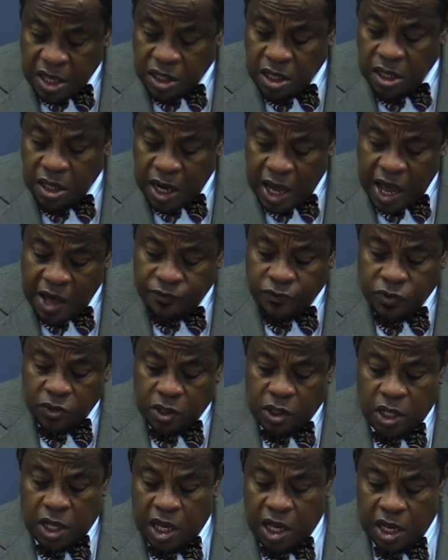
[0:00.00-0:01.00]
The novel
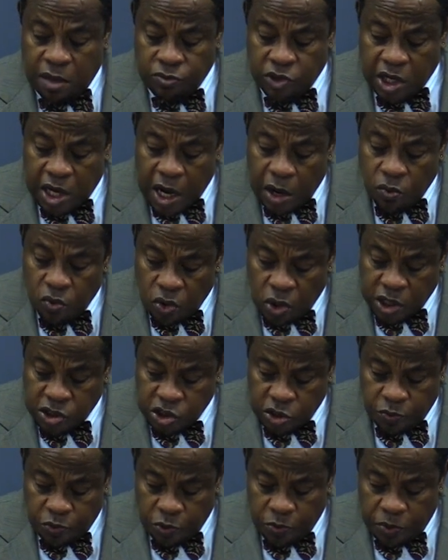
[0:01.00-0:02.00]
claim that I want
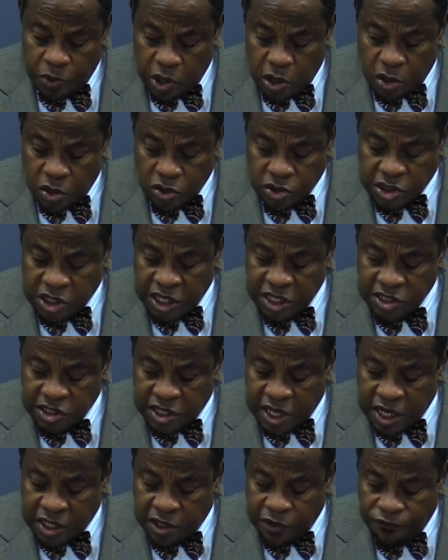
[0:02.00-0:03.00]
to propose is
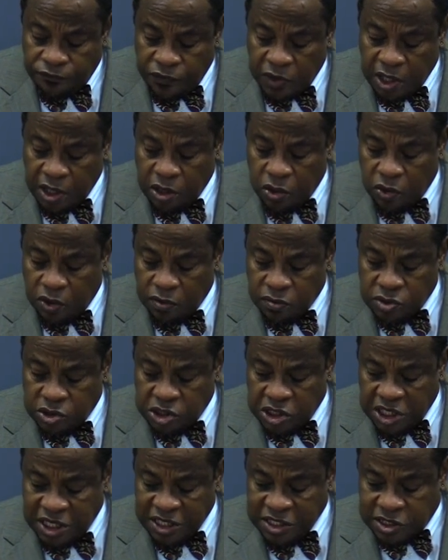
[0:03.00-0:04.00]
that the figure of
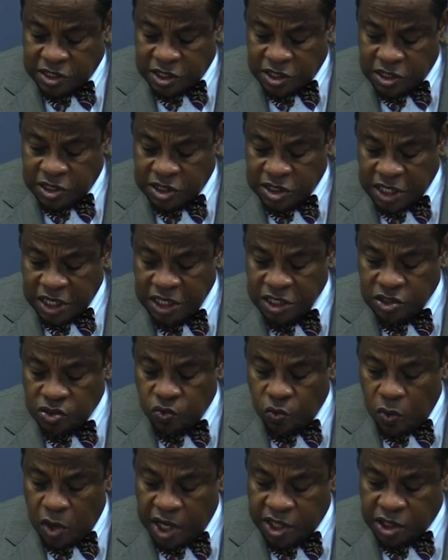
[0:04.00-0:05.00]
Jesus is
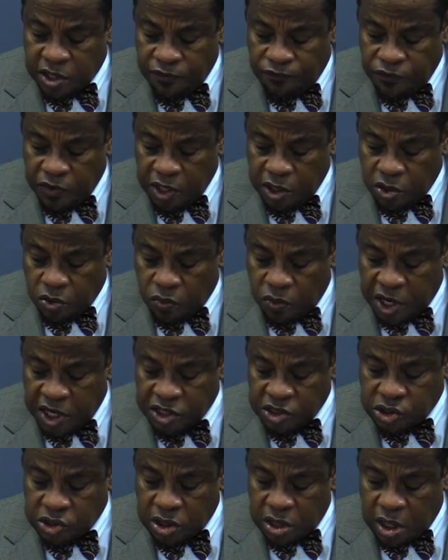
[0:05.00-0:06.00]
what the
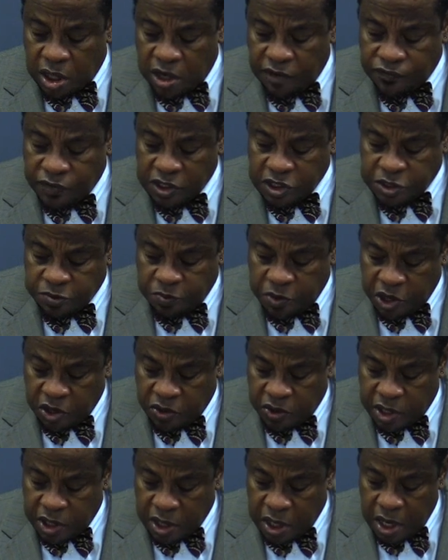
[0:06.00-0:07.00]
figuration of the
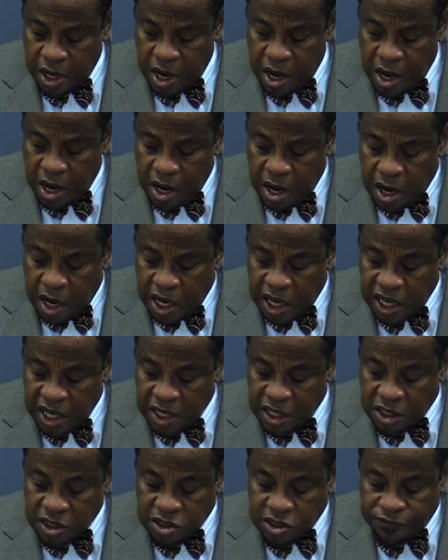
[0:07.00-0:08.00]
Spirit
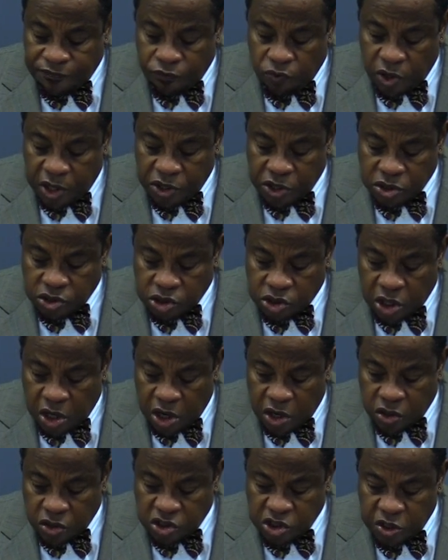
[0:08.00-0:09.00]
is for the
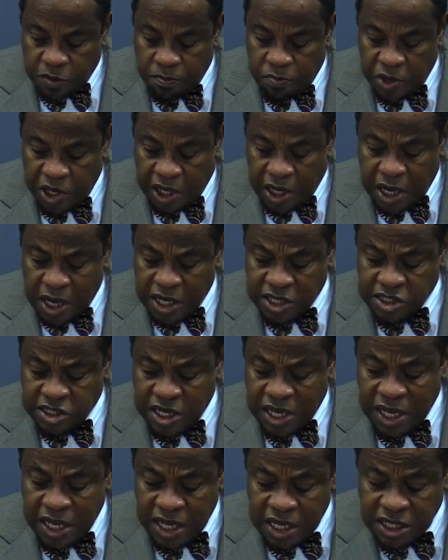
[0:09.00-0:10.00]
church because
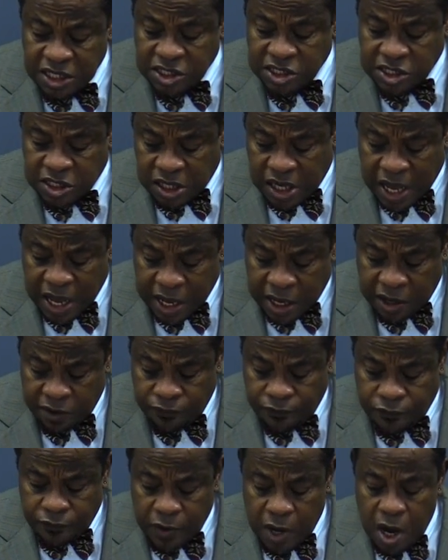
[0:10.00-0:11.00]
his
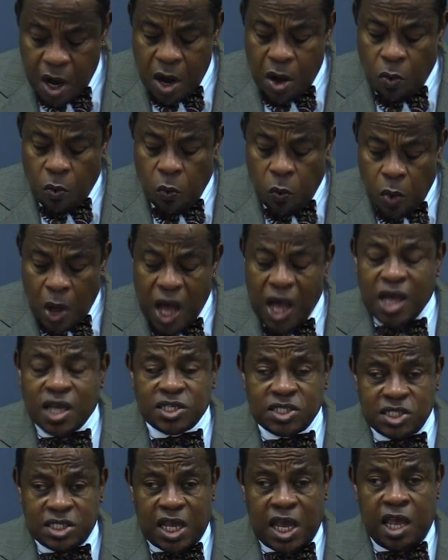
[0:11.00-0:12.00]
life
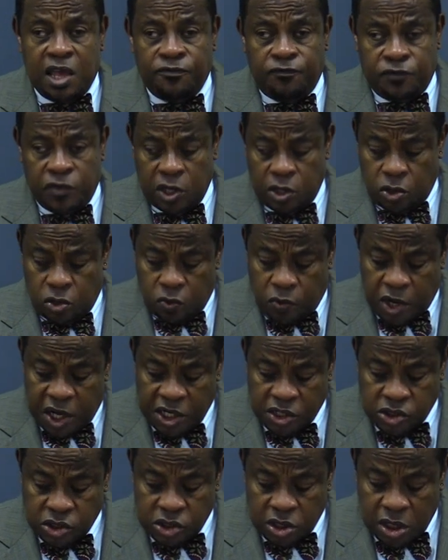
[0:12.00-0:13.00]
was a
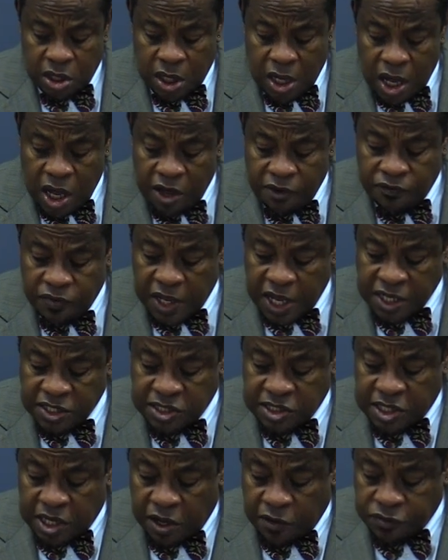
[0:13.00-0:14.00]
figuration of
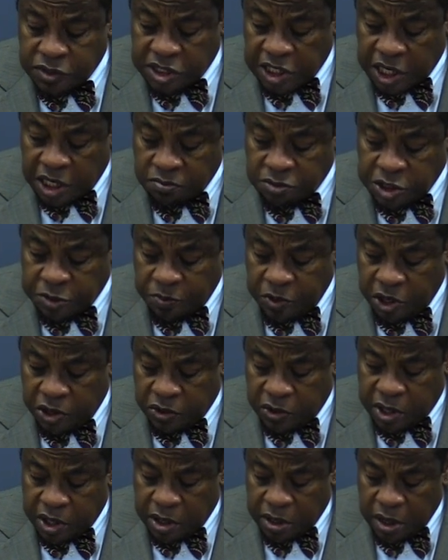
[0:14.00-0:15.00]
that self same
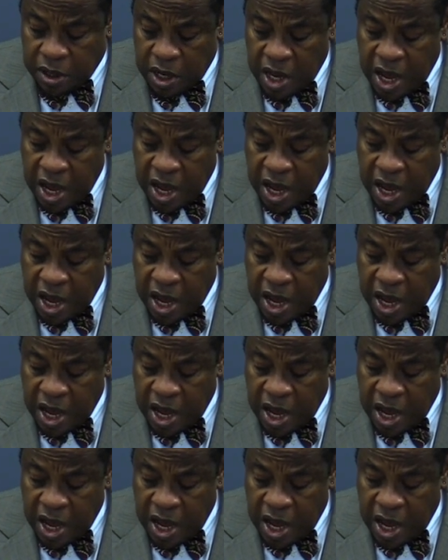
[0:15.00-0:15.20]
spirit,